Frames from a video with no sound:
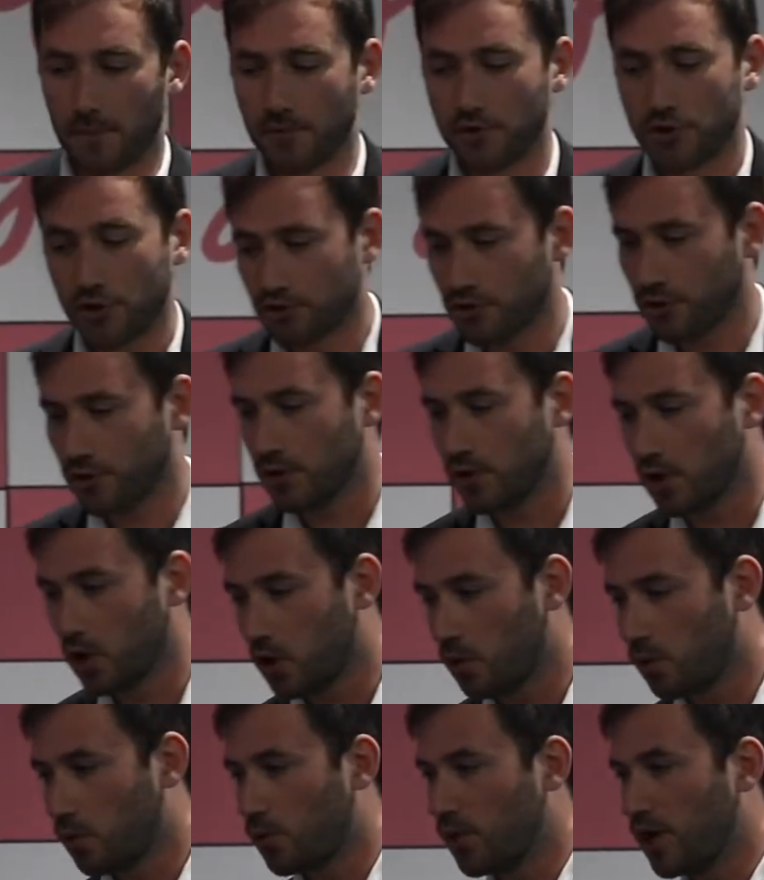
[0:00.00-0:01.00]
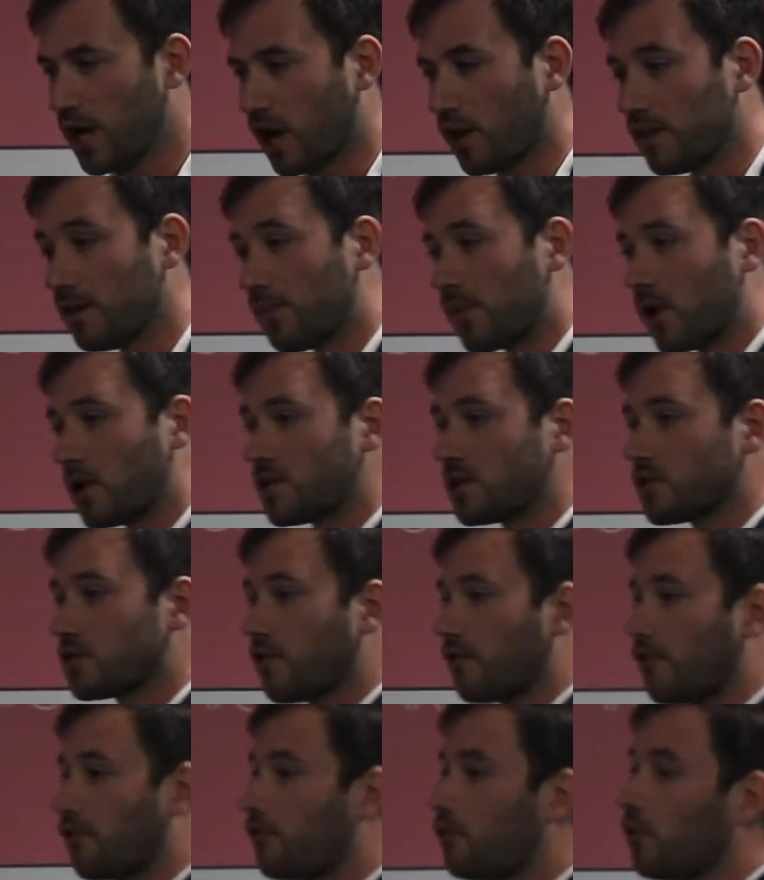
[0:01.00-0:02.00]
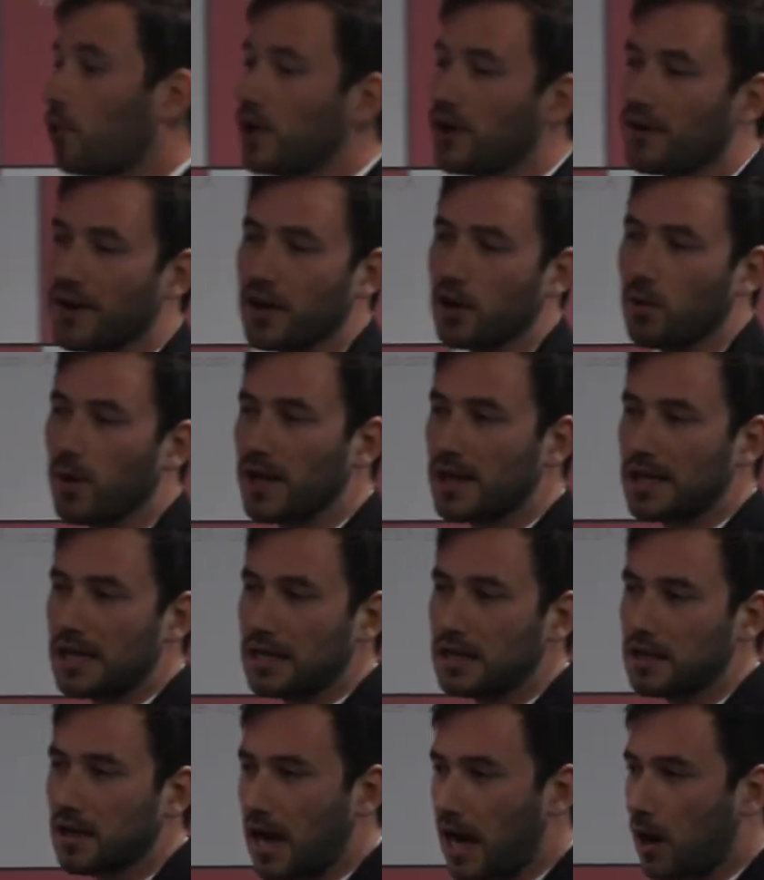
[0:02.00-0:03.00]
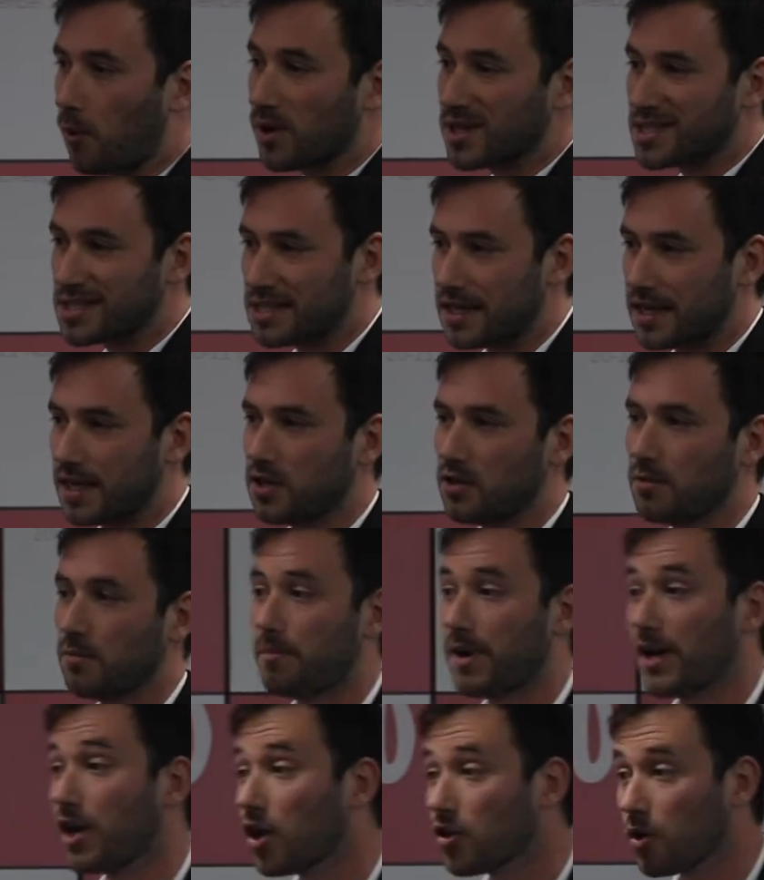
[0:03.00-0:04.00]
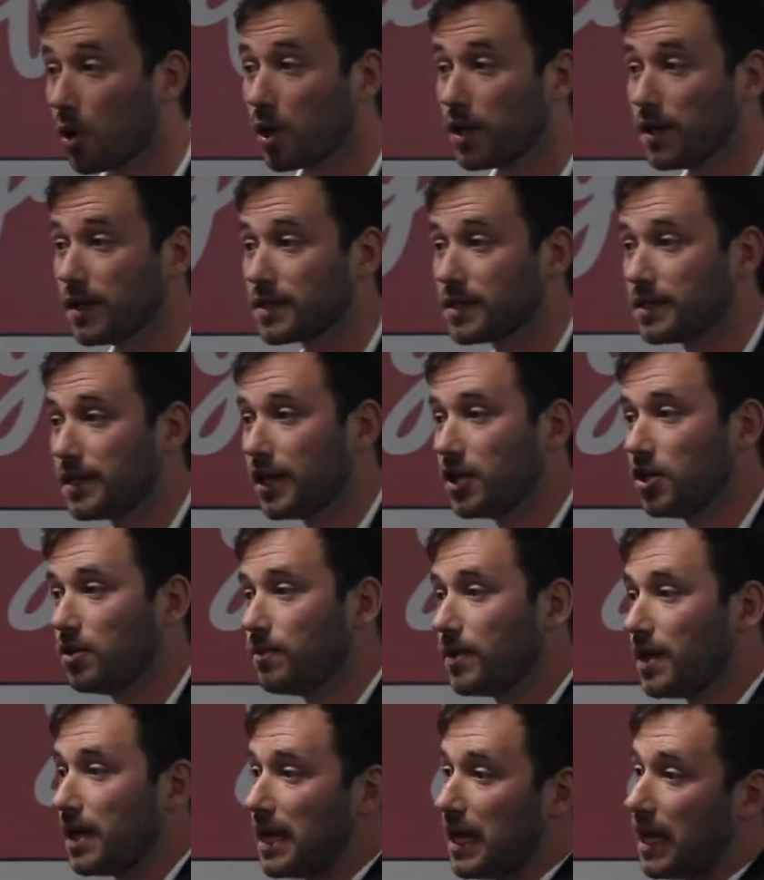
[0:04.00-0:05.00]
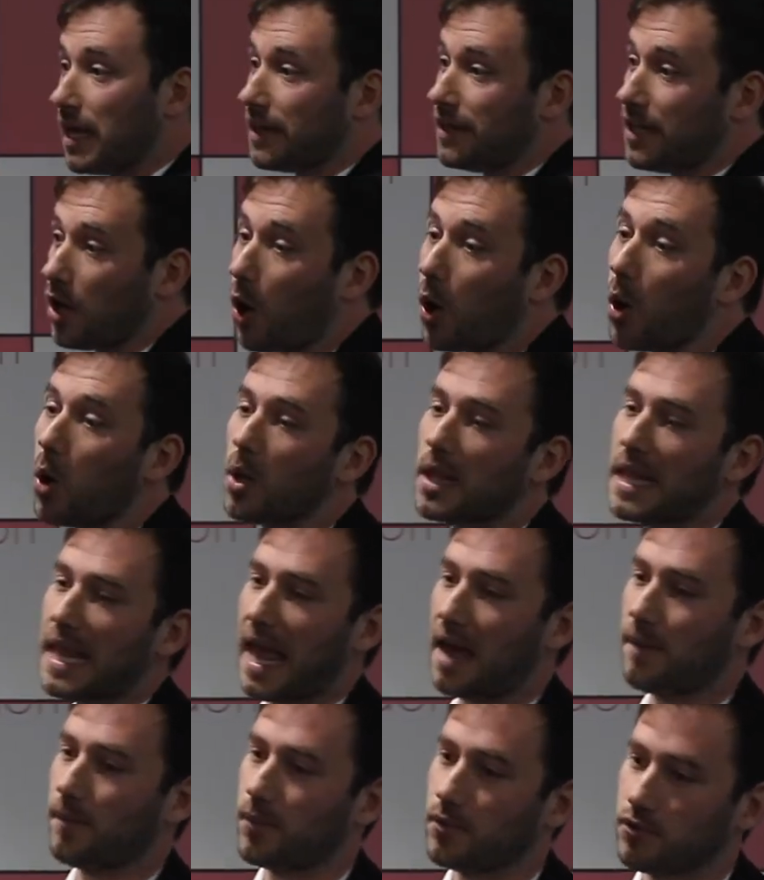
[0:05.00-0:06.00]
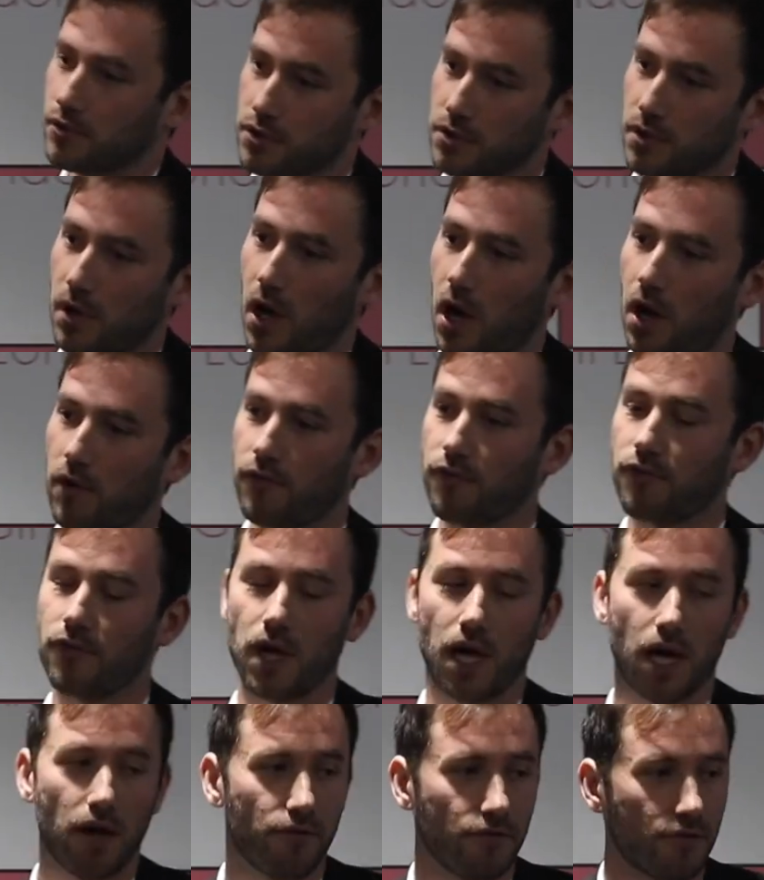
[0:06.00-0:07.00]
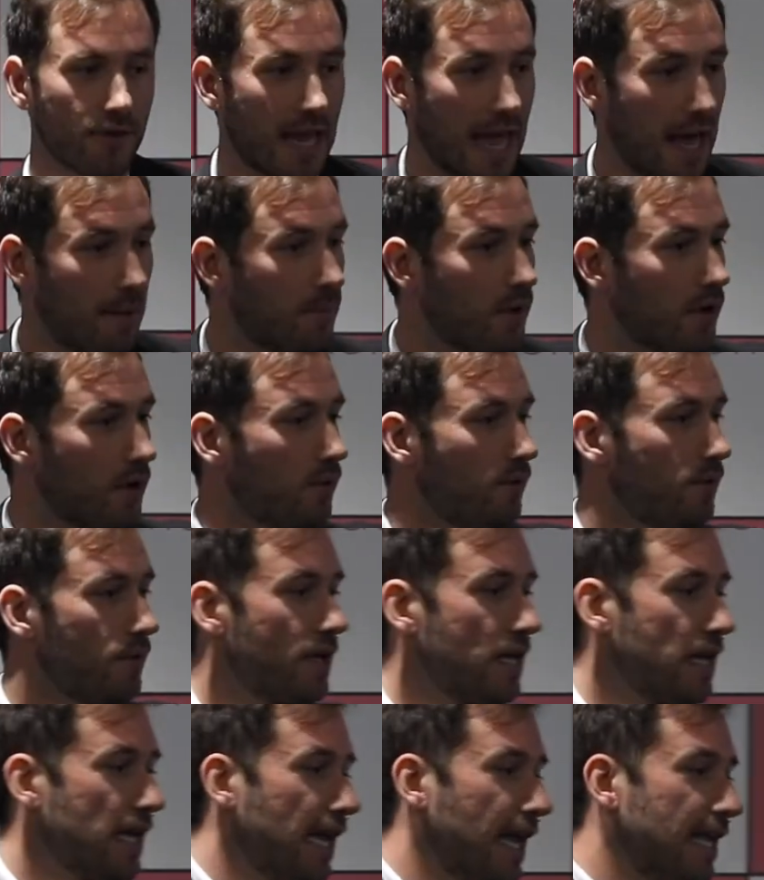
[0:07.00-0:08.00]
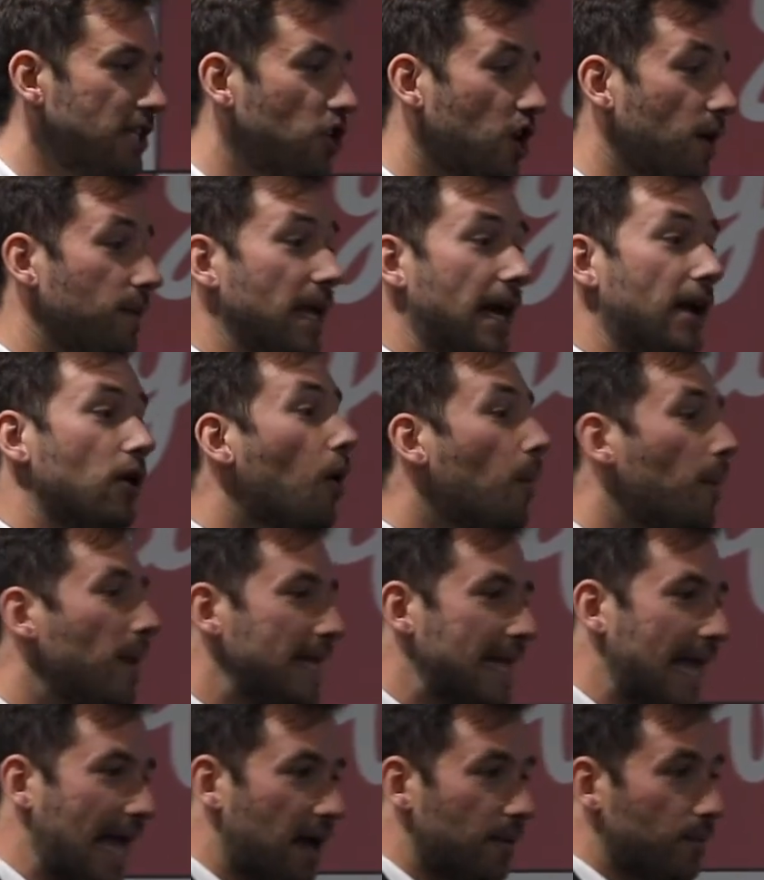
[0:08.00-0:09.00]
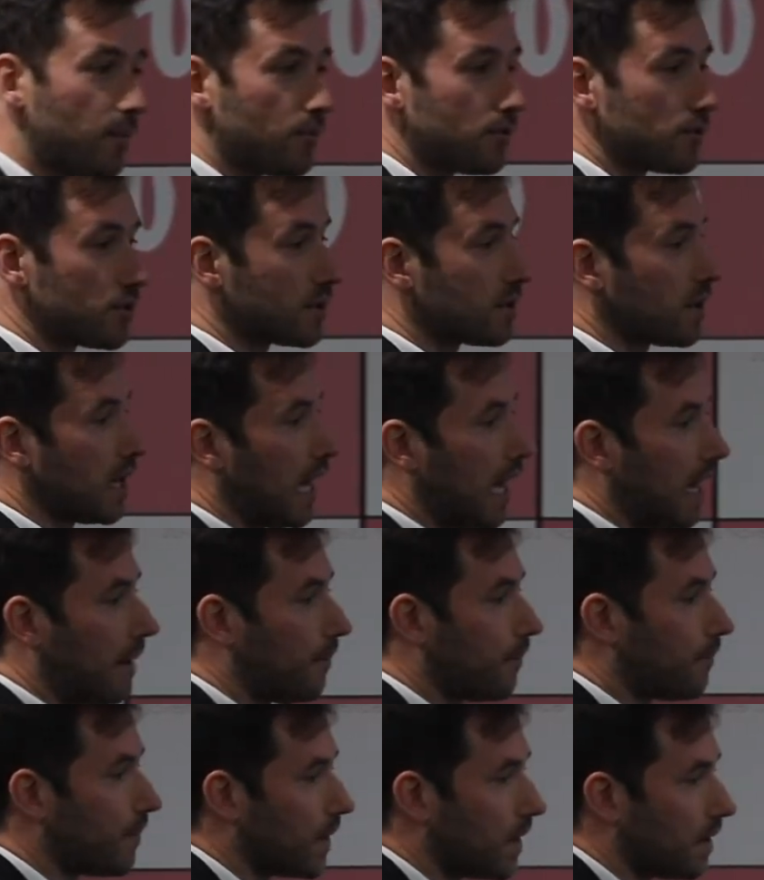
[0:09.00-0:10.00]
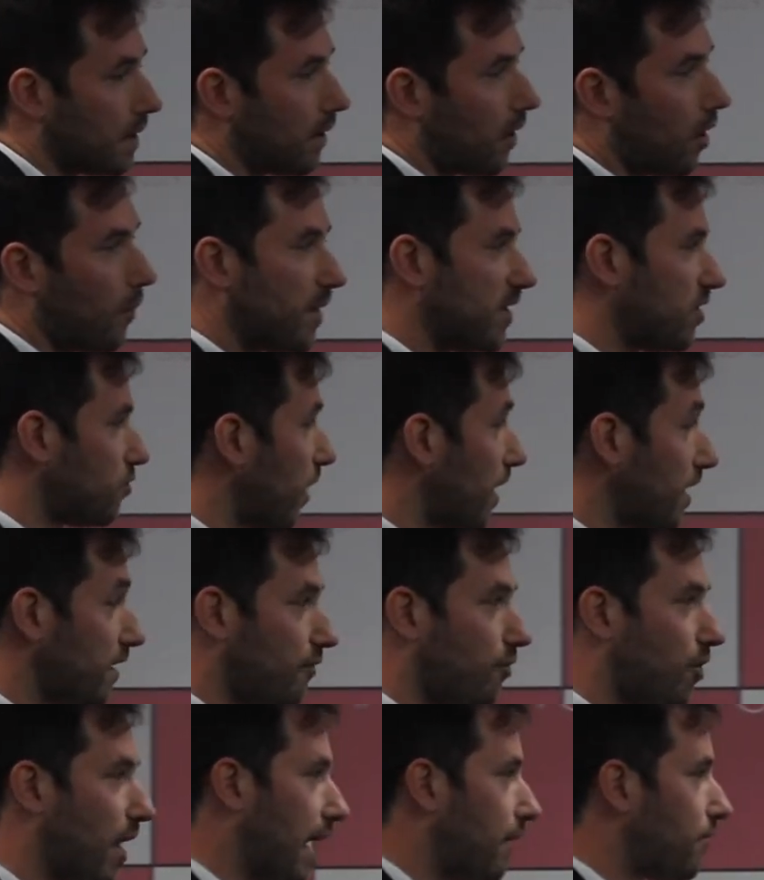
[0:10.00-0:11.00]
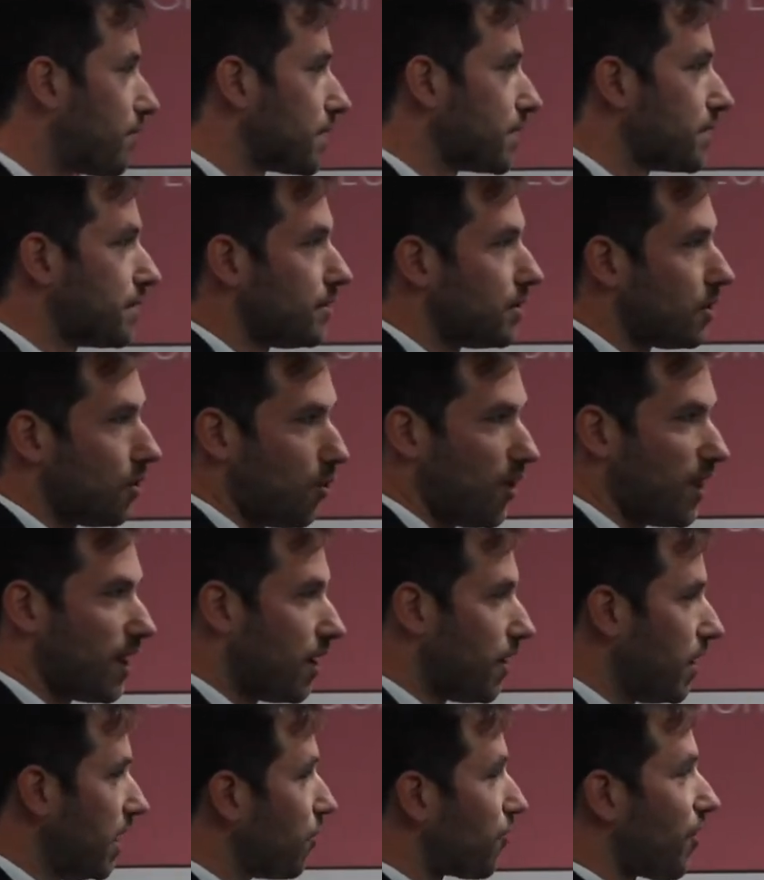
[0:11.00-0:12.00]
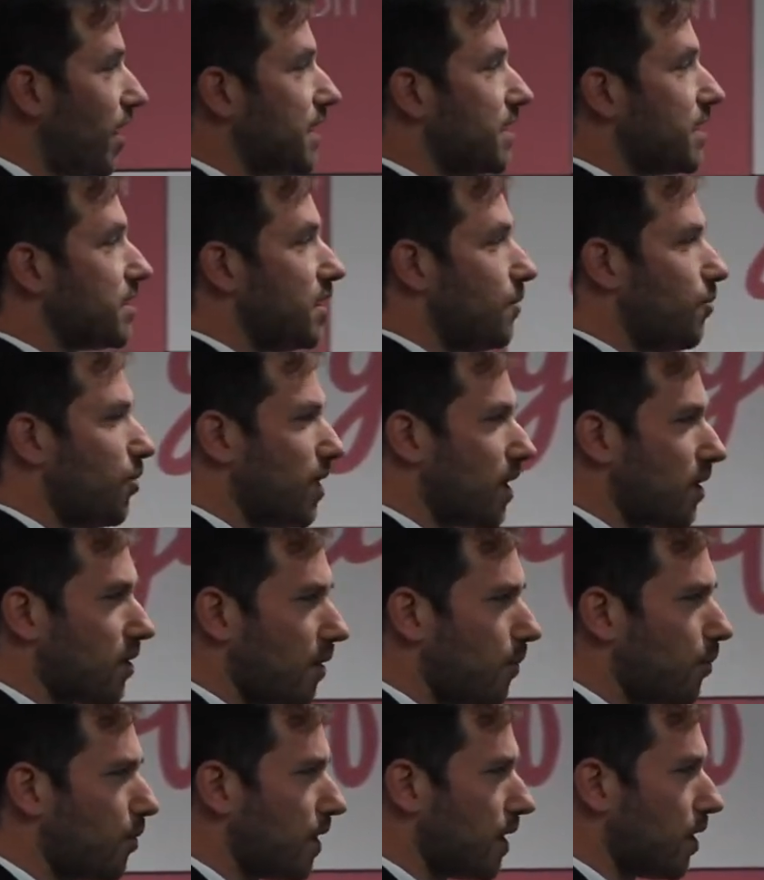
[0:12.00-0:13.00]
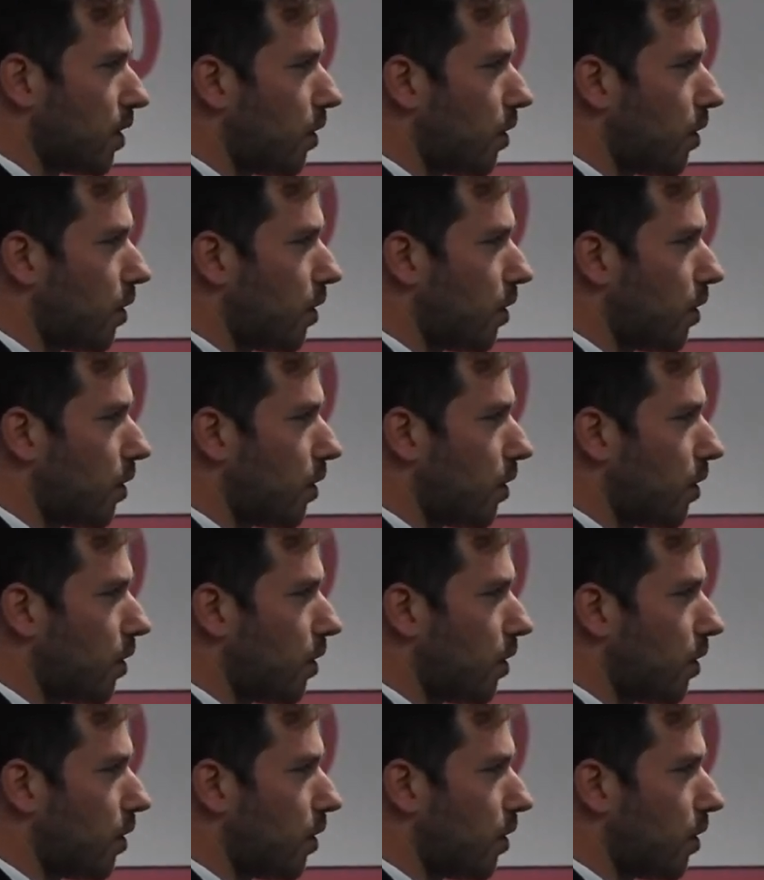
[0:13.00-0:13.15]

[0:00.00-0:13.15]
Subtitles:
just so you know, we are in the process of fully renovating our stadium, but not only the stadium, the whole campus of Camp Nou. It's going to be an open campus, open 24 hours, with a new relationship with the club, with the